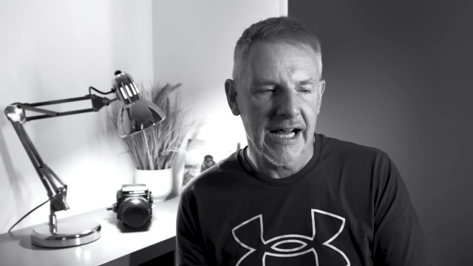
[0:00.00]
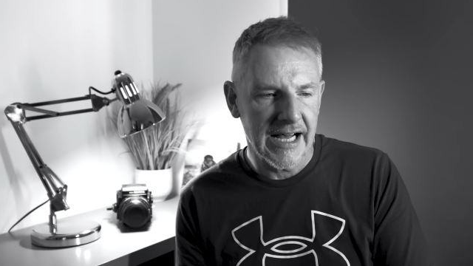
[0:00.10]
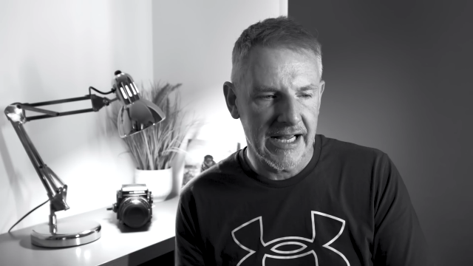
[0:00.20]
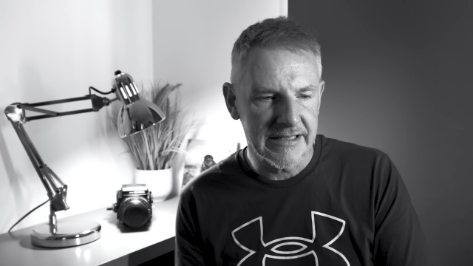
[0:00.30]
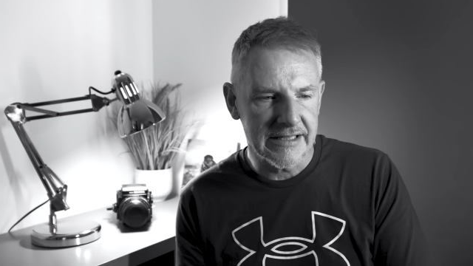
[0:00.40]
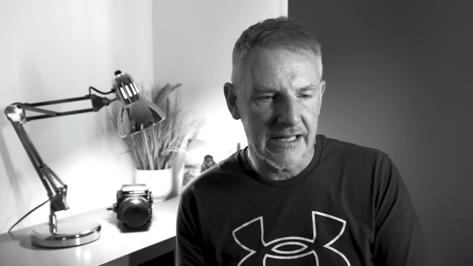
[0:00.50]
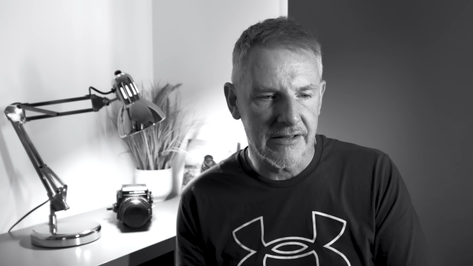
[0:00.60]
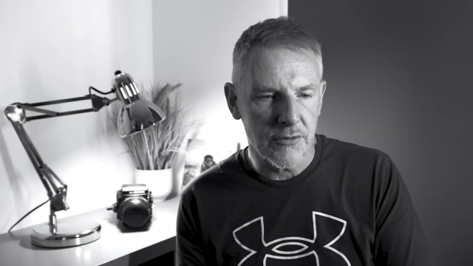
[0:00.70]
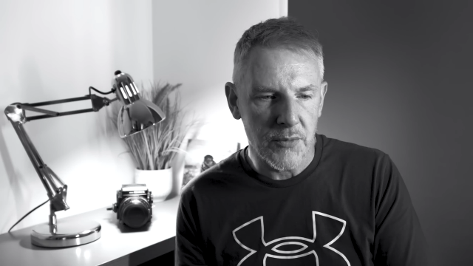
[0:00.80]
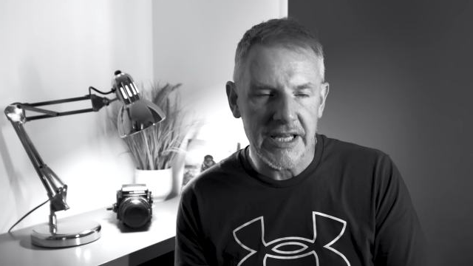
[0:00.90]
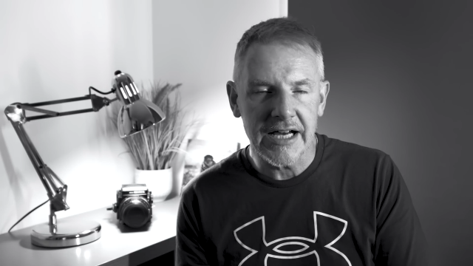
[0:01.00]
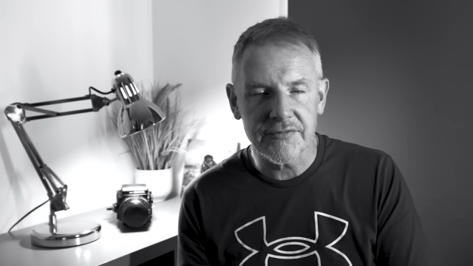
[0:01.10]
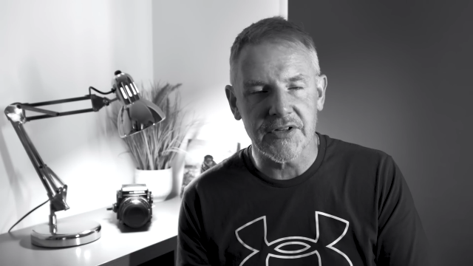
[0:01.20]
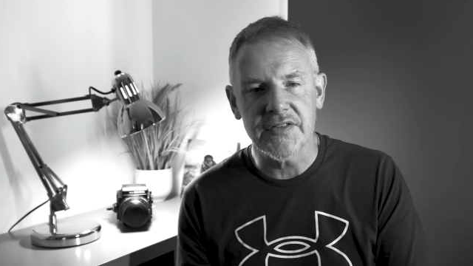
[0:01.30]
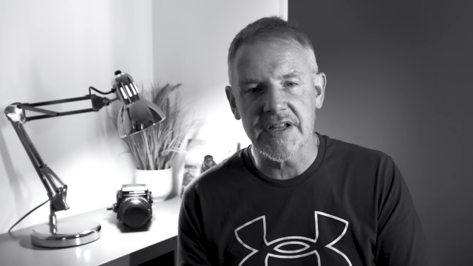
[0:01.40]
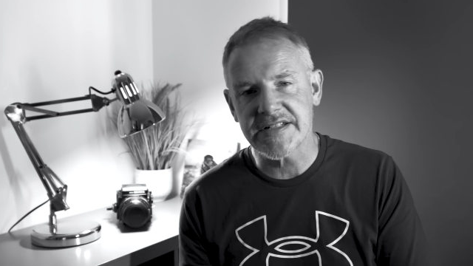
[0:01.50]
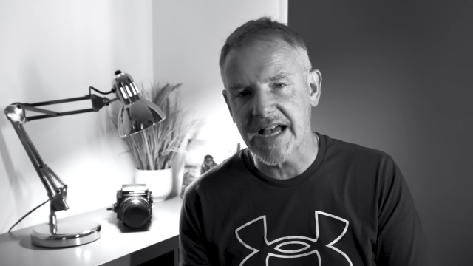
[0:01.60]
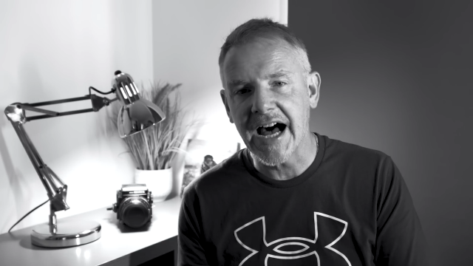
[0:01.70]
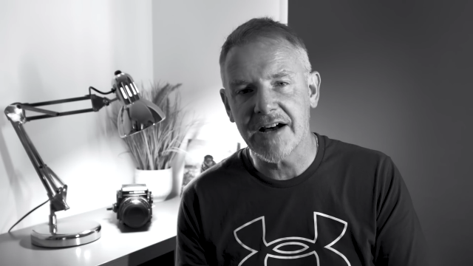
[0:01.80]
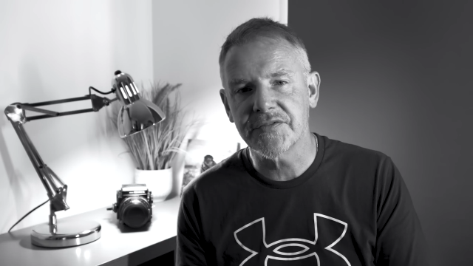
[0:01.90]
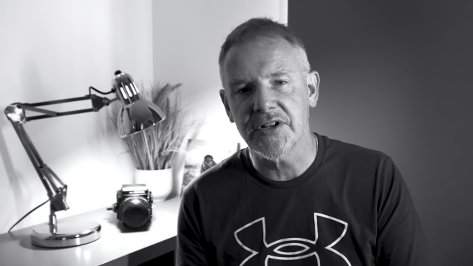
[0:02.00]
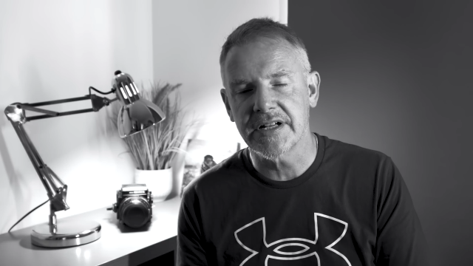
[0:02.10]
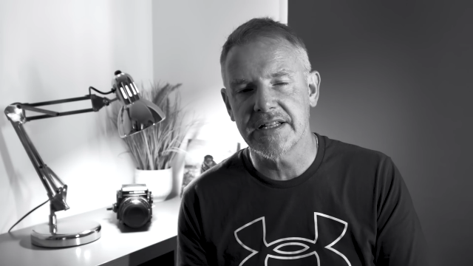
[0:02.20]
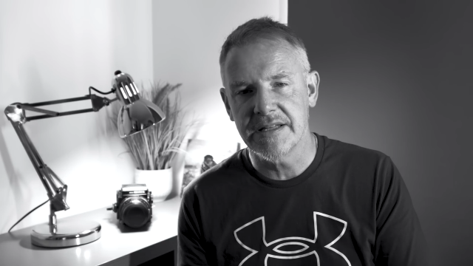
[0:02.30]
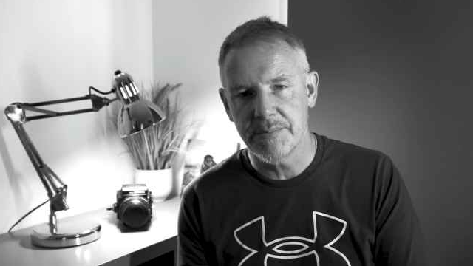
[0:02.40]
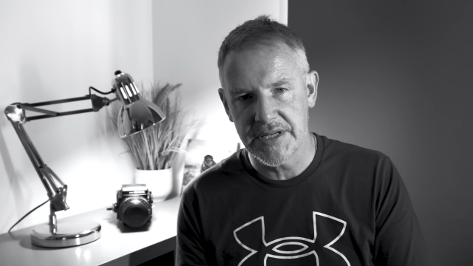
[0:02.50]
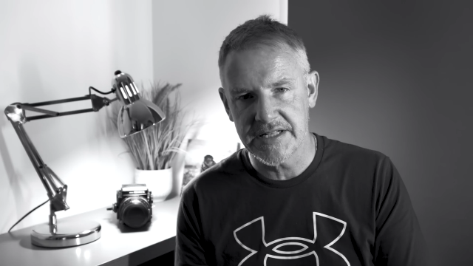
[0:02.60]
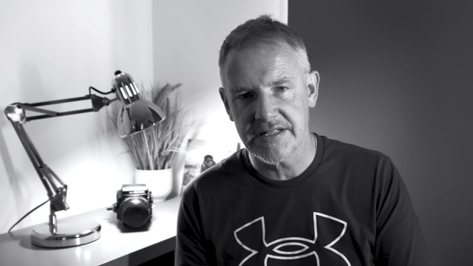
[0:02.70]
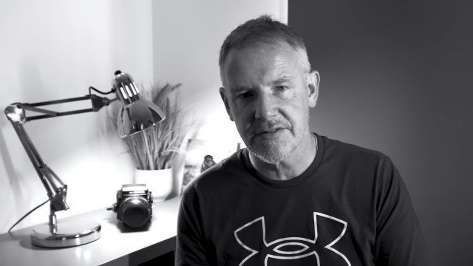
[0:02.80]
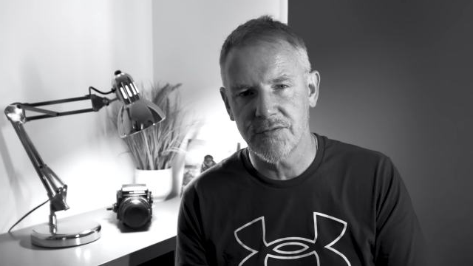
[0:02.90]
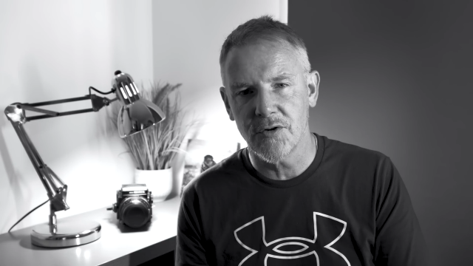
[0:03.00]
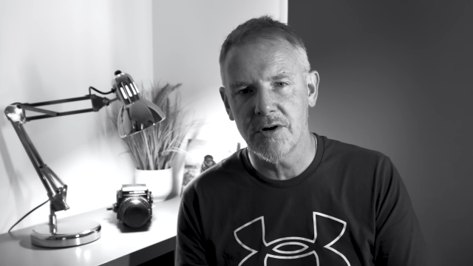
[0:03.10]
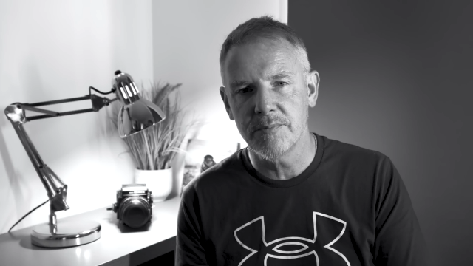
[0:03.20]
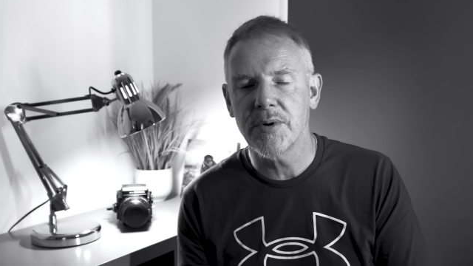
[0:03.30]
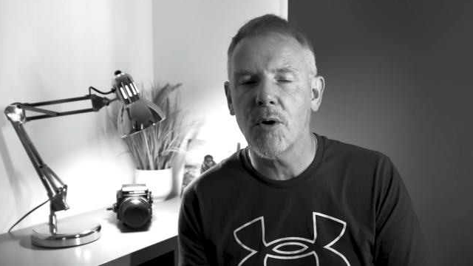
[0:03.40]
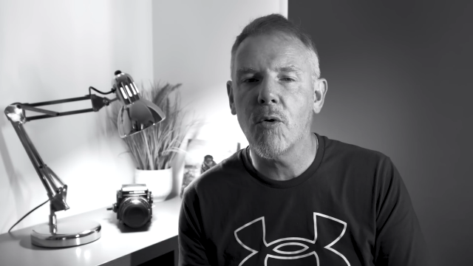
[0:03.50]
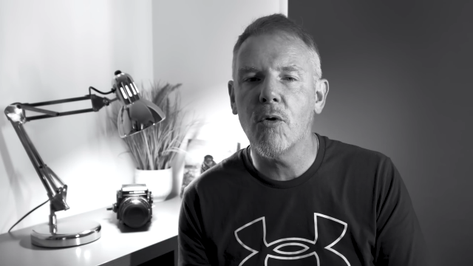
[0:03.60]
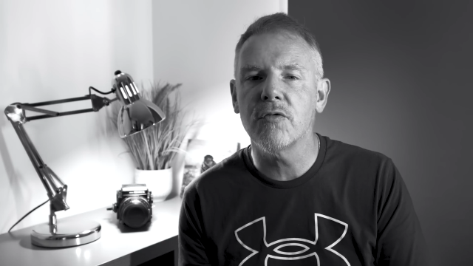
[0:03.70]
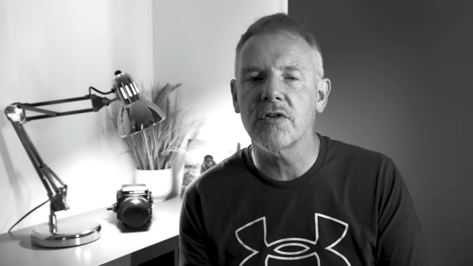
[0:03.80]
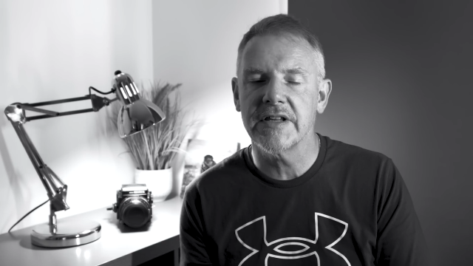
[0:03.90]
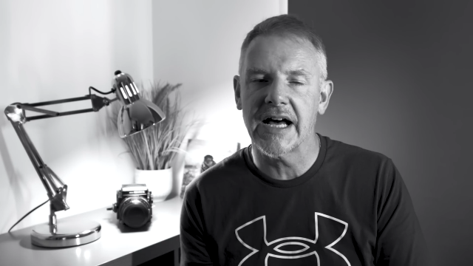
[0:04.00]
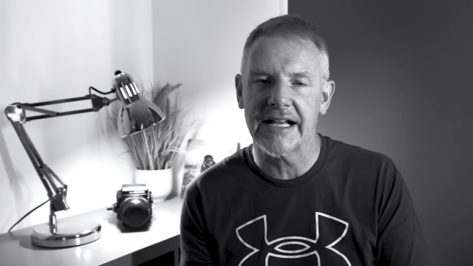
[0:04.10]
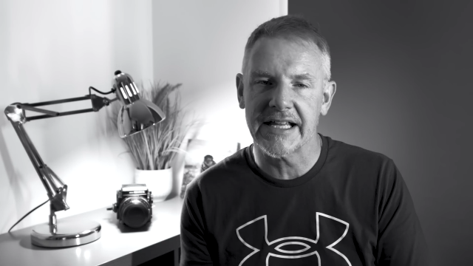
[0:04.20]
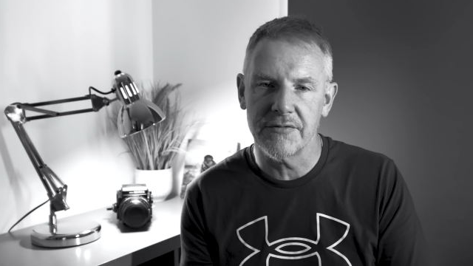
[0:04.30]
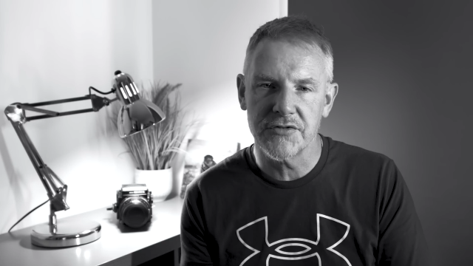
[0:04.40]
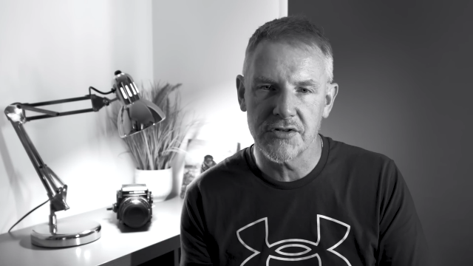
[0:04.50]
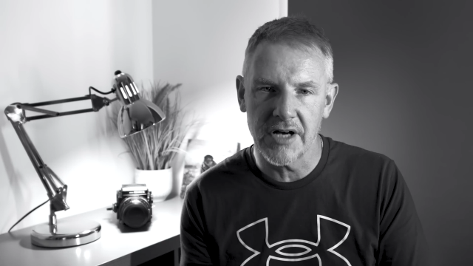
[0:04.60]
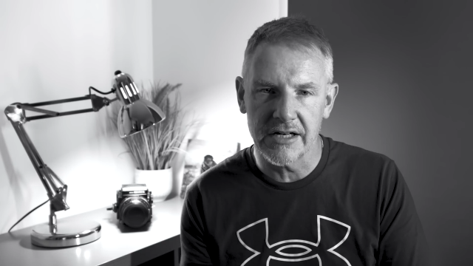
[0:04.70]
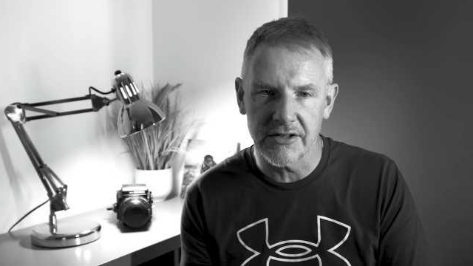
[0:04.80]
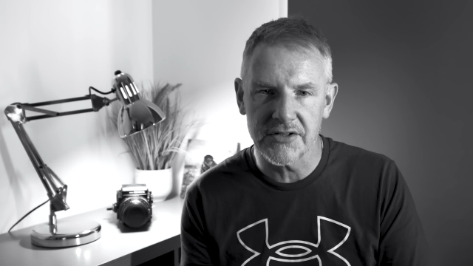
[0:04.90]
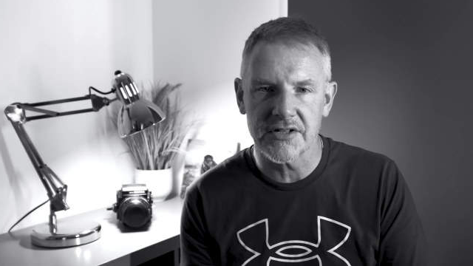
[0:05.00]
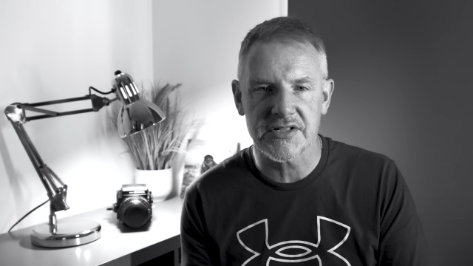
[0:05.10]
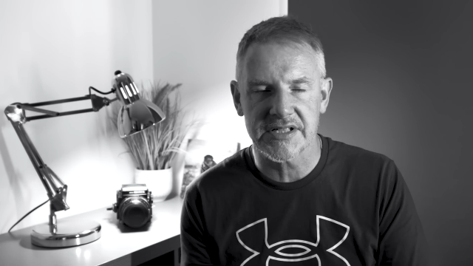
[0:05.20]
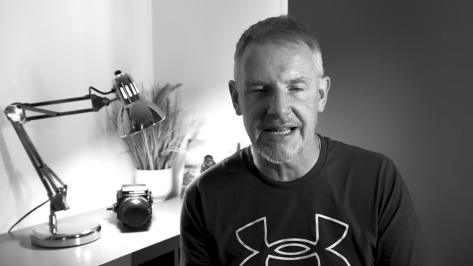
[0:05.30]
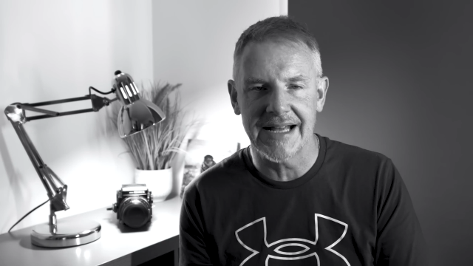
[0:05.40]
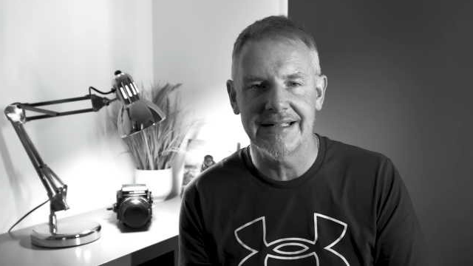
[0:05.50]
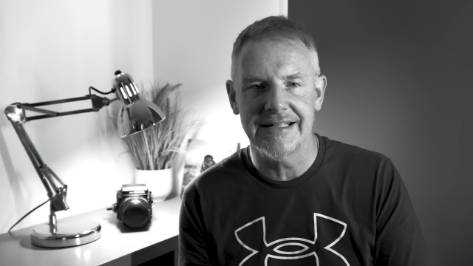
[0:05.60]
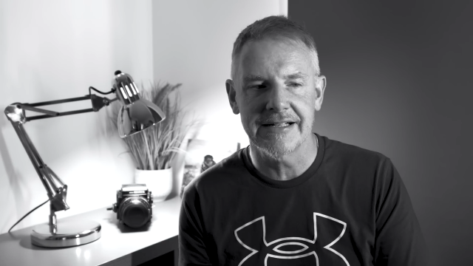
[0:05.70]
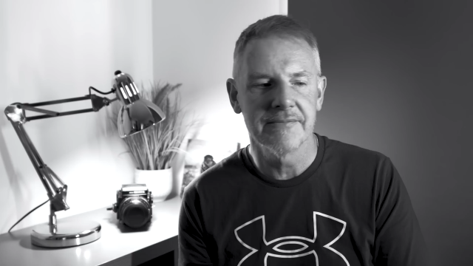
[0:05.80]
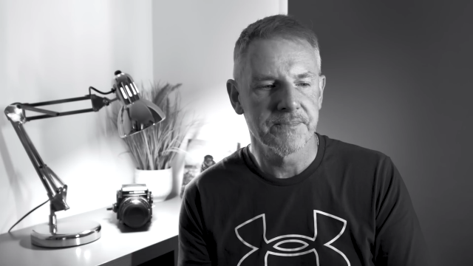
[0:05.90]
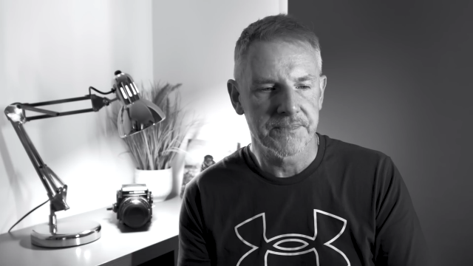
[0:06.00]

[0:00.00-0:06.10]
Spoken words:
And the way I've done this, I have done it in the basic form, but hopefully that gives you an understanding